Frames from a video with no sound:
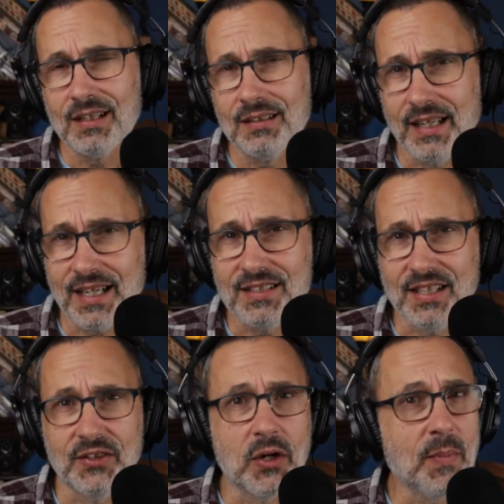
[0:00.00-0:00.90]
Like I
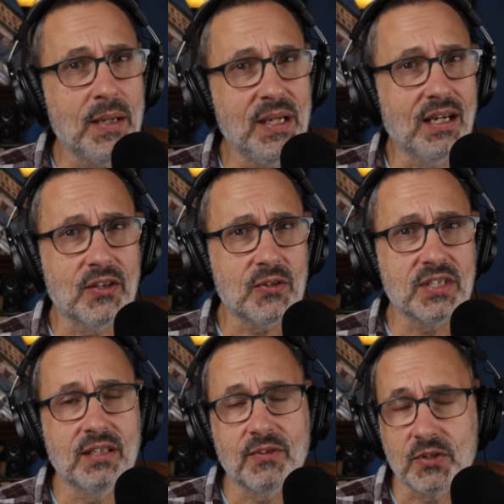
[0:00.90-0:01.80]
said, there may be others,
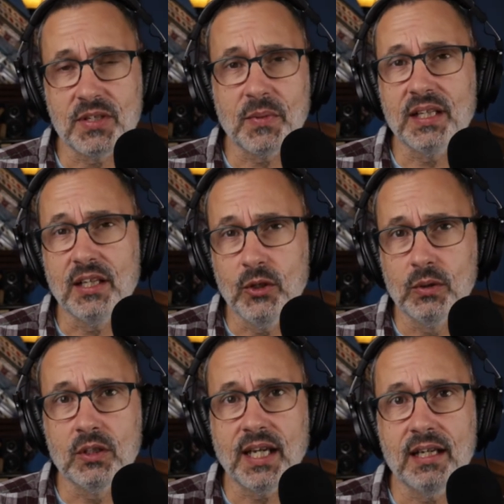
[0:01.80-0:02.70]
and if there's something that you
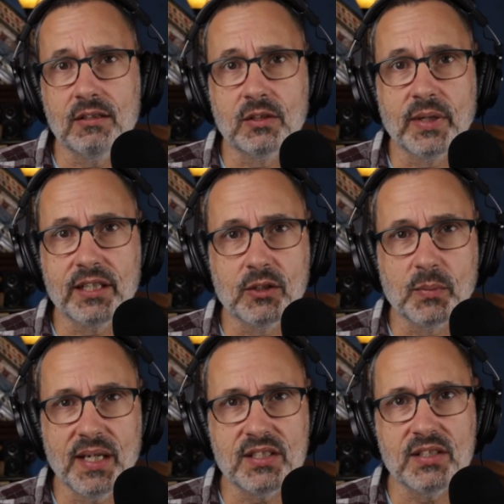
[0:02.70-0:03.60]
look at on a regular
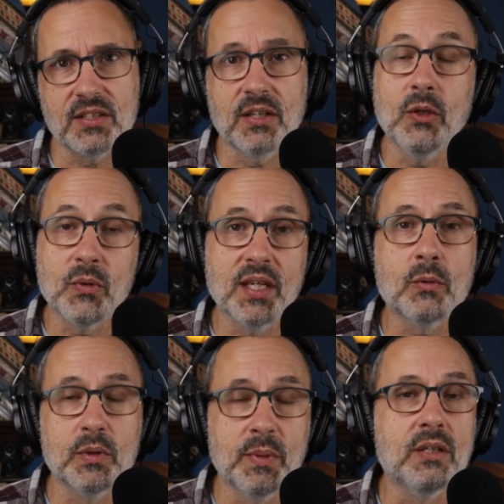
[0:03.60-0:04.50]
basis that you think
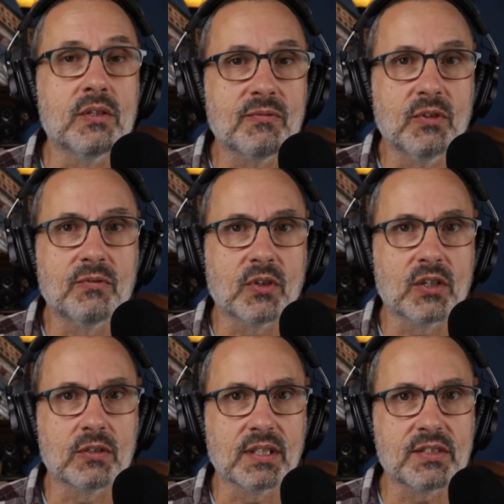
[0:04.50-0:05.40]
would be useful for
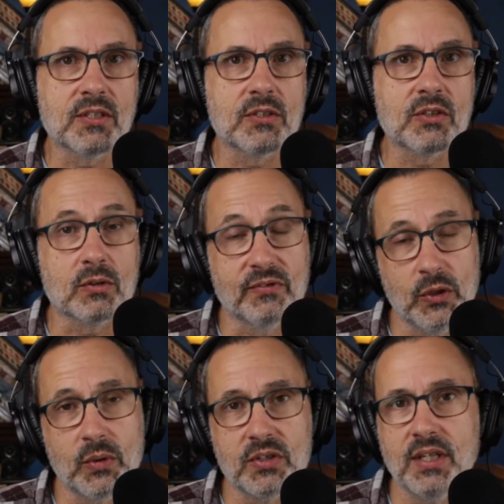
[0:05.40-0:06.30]
other listeners or
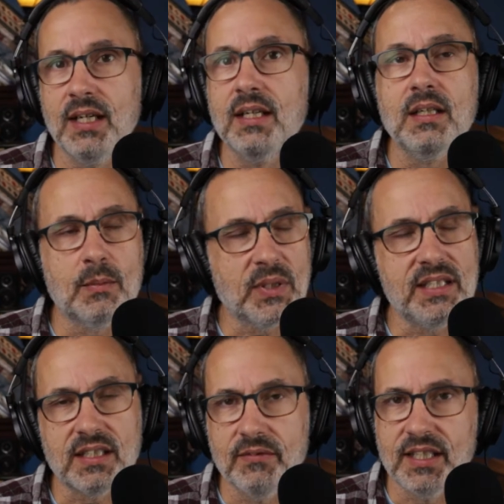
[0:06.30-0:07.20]
viewers, please
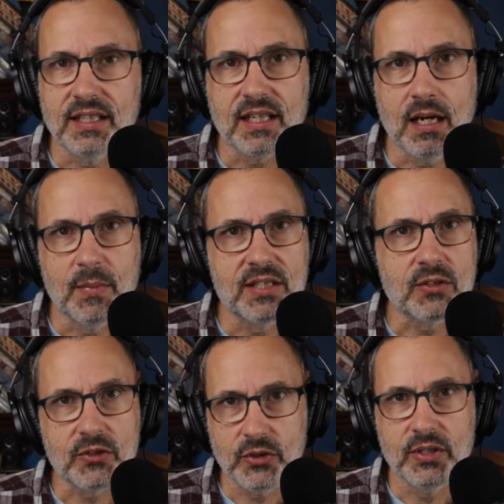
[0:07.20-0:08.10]
leave it in the comments or
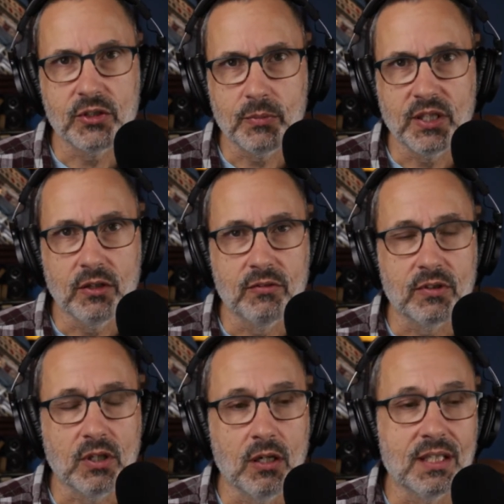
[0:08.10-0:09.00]
shoot it to me over
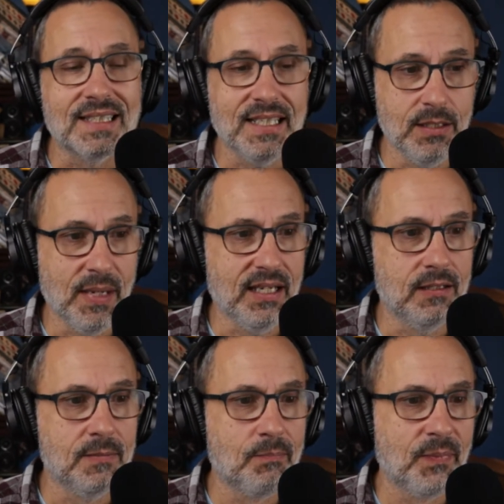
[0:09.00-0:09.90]
on email.